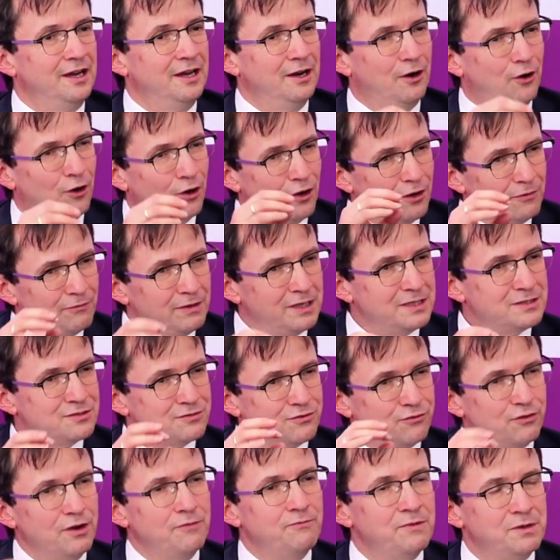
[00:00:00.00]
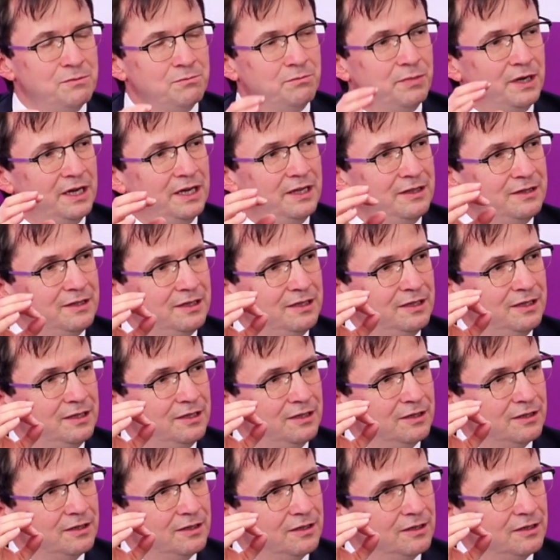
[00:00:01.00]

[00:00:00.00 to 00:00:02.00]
always driven by the,